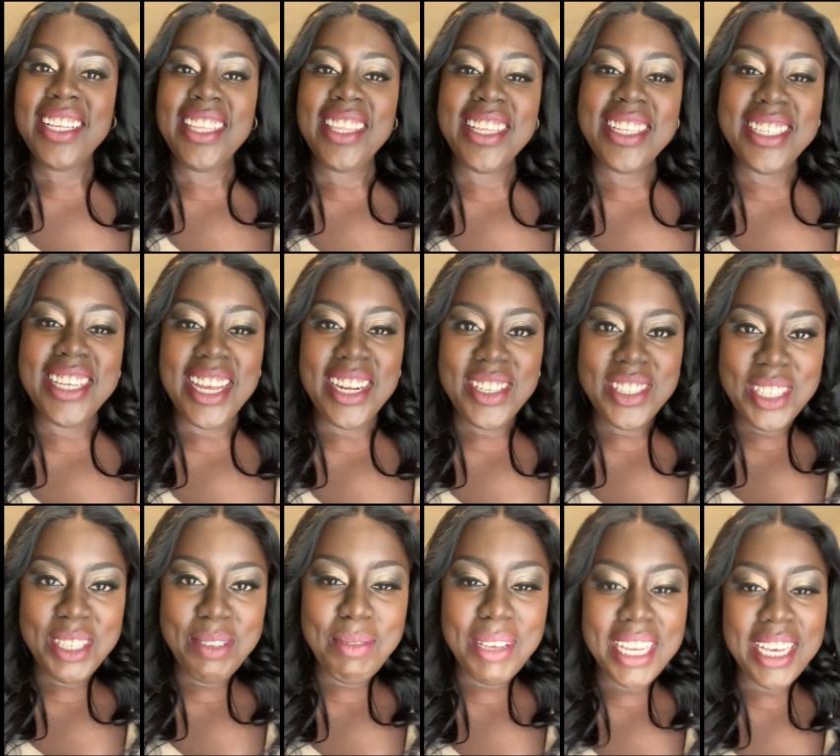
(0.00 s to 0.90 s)
the channel
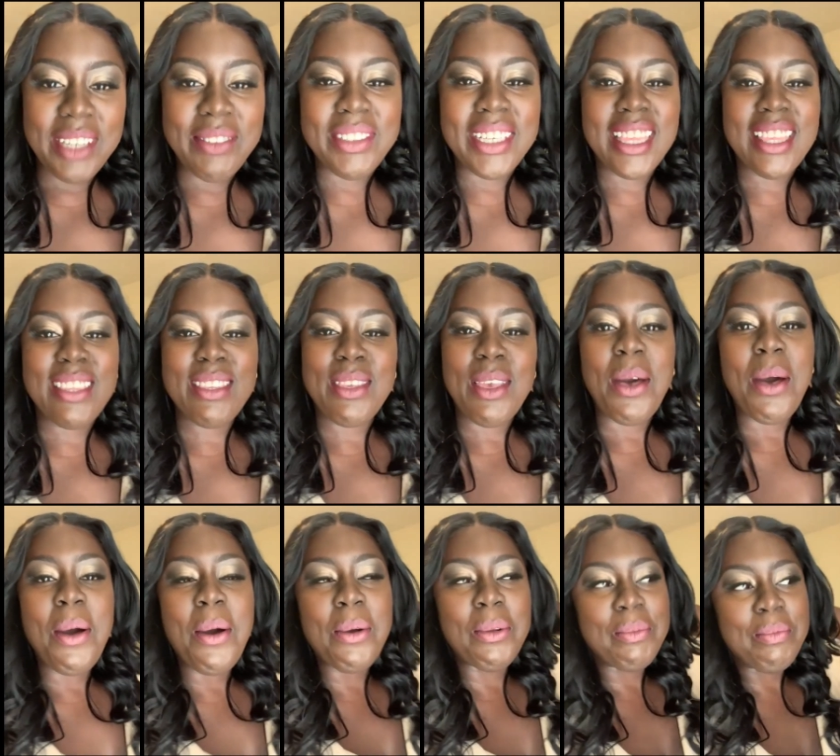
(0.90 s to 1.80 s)
to begin with.
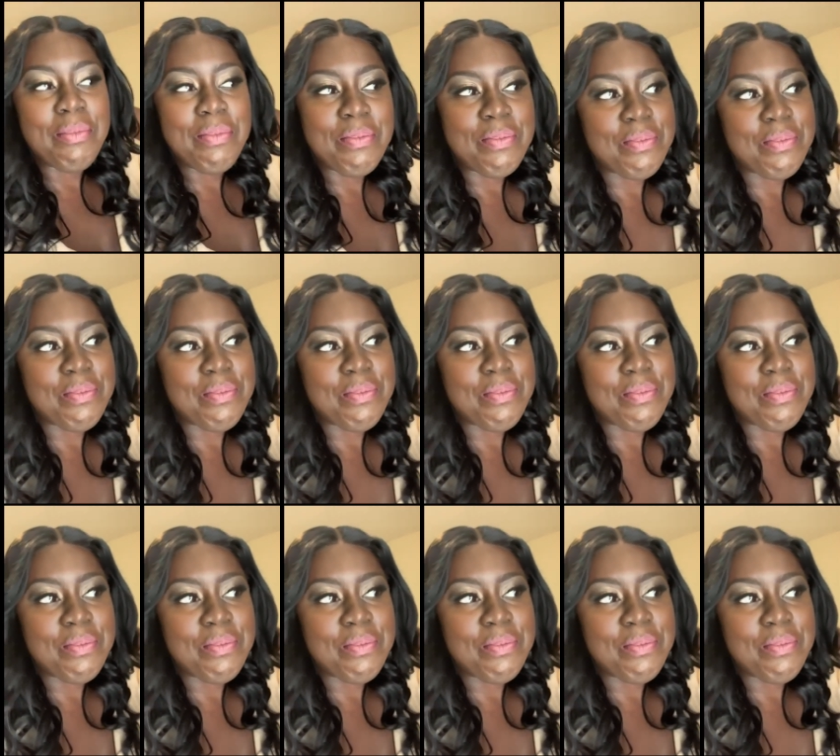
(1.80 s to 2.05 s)
So